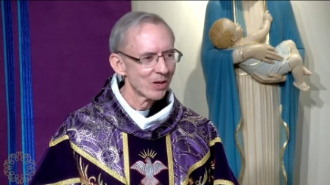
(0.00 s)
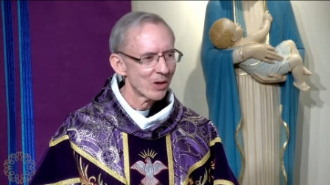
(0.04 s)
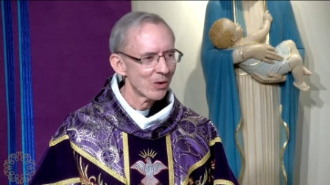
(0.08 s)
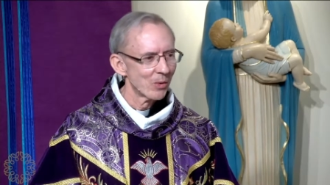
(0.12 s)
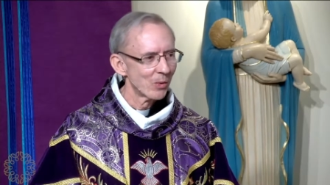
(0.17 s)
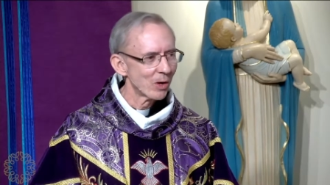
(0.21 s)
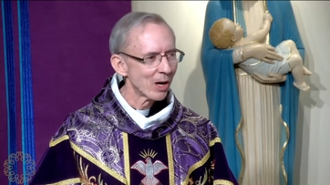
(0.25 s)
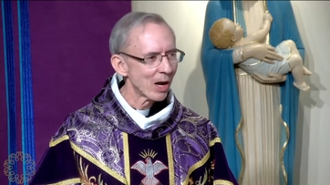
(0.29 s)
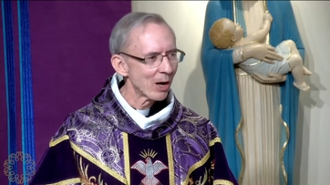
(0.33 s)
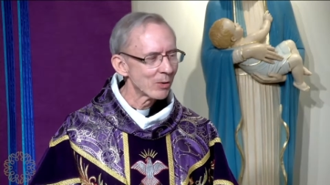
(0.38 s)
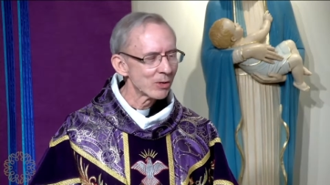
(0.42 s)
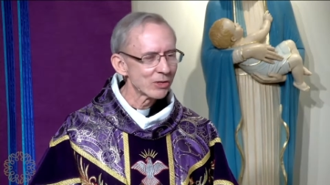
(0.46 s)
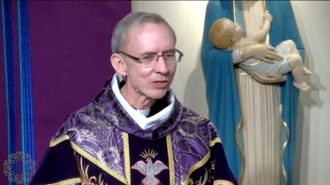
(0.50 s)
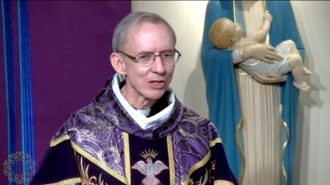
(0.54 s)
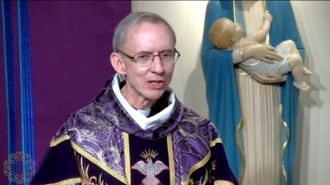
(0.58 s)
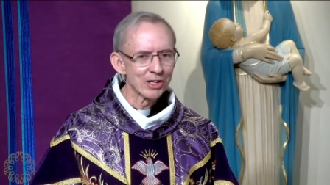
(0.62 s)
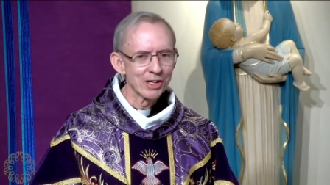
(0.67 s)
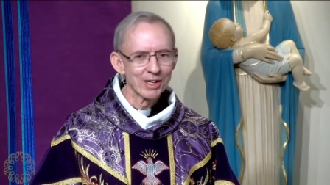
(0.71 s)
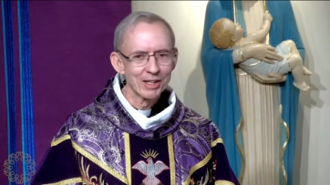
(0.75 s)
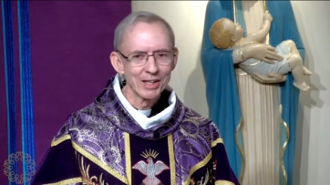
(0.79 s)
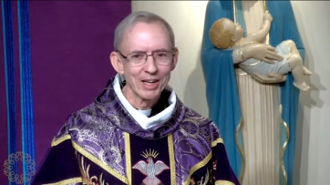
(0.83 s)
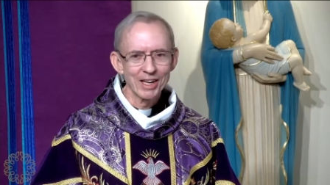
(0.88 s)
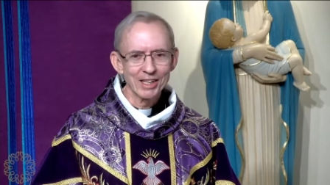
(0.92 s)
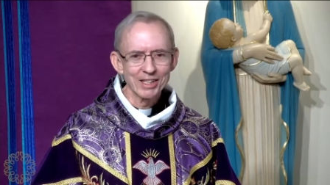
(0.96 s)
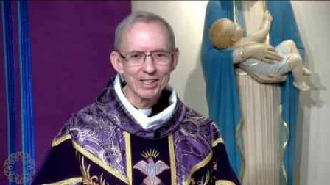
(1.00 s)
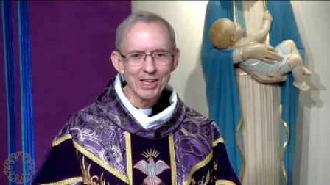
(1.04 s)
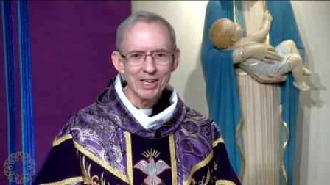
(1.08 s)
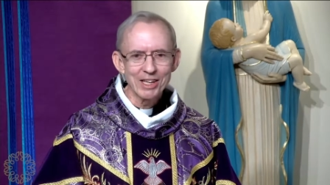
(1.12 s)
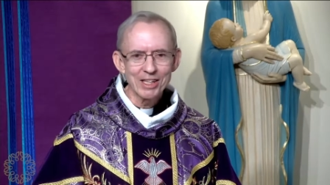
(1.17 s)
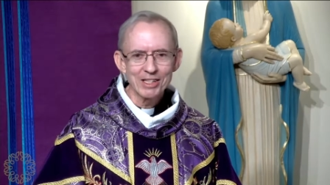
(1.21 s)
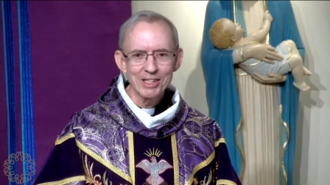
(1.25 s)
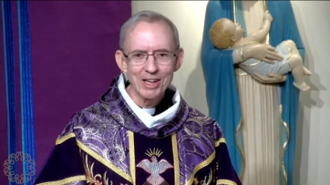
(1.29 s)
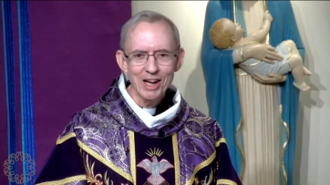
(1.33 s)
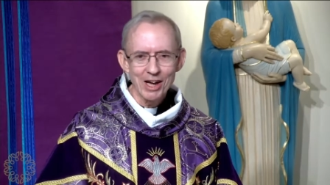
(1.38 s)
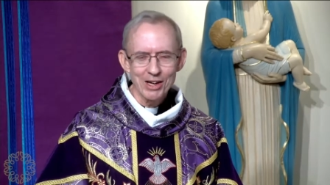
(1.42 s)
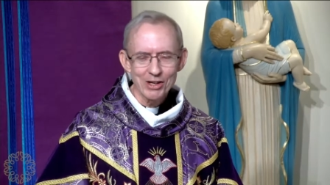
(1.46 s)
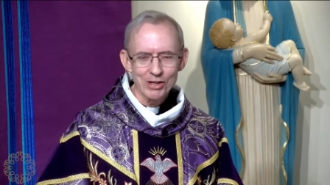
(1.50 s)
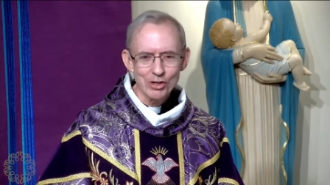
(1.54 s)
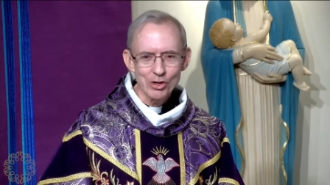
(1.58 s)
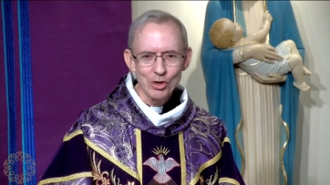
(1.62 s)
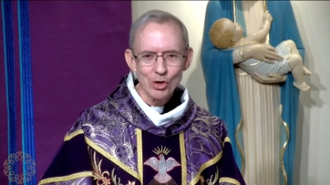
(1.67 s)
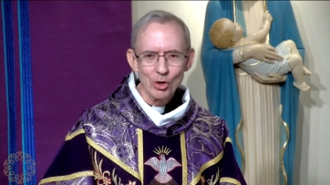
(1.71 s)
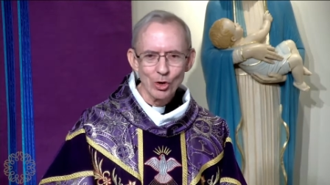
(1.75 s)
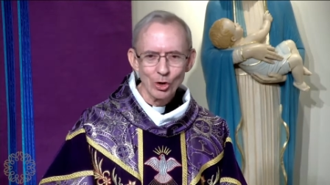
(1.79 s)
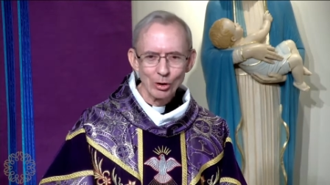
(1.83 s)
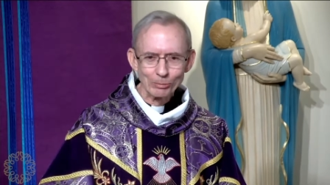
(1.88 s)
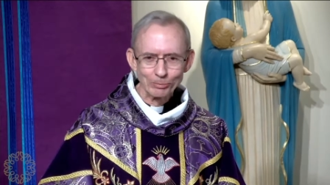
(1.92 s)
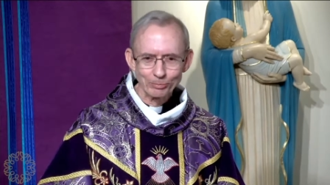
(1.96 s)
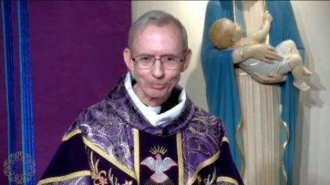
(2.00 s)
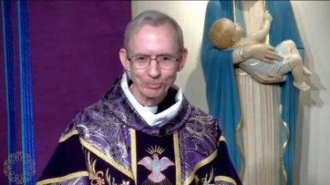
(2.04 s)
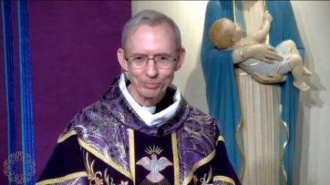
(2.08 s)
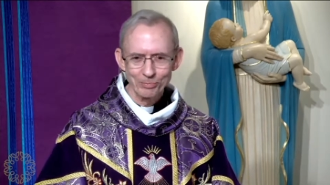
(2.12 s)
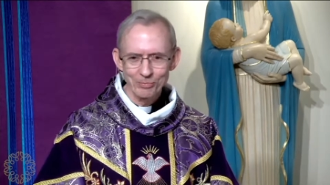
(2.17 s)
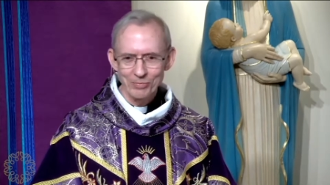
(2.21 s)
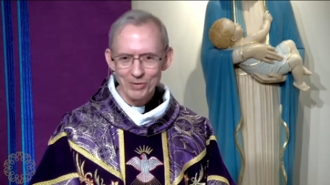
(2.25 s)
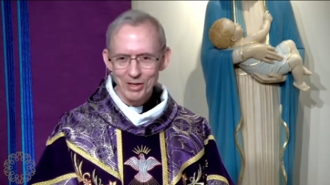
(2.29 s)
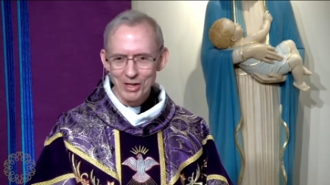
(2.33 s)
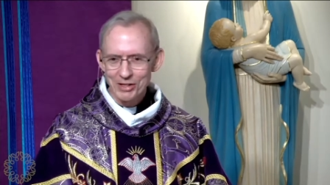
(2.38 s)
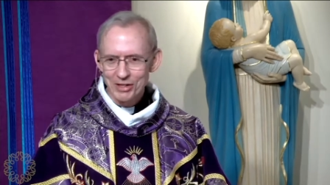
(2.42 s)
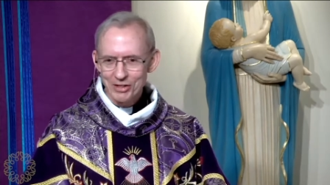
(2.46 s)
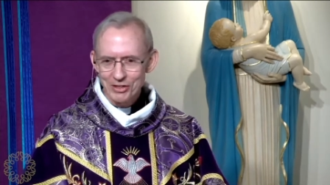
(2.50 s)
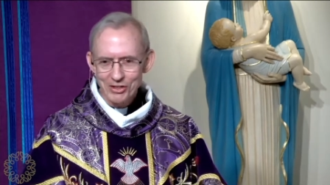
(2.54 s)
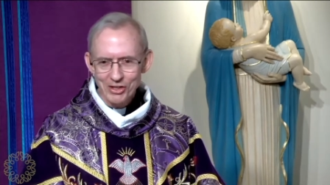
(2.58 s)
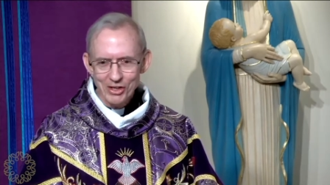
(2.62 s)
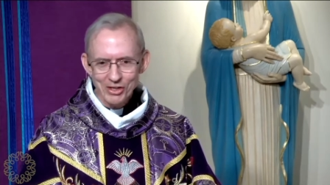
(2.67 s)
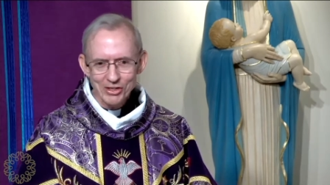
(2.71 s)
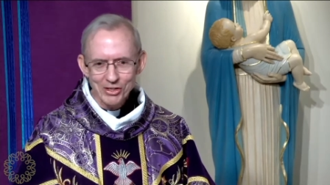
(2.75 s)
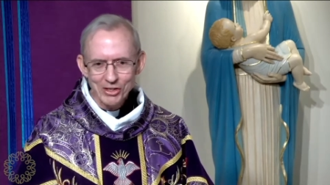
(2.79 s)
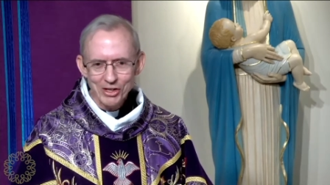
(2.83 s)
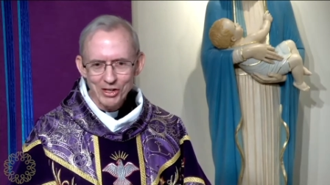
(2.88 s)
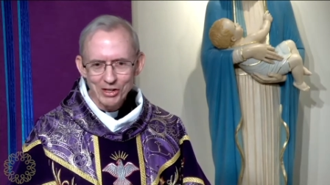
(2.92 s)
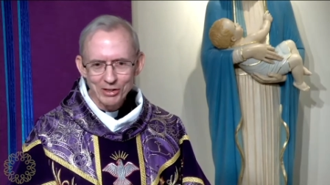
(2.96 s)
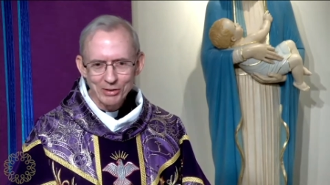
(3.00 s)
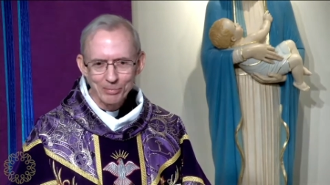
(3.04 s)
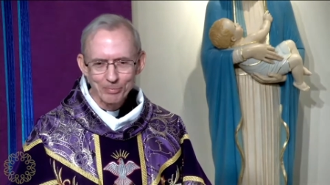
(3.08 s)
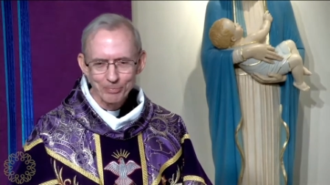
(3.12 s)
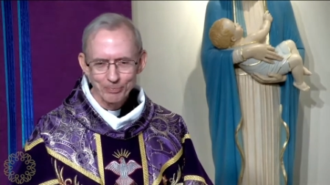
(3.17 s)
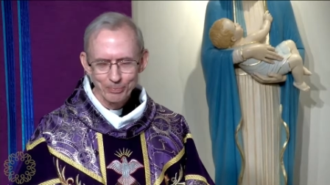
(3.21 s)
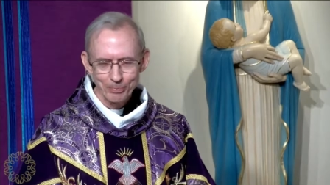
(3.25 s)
When I was a, a kid in high school in the 60s,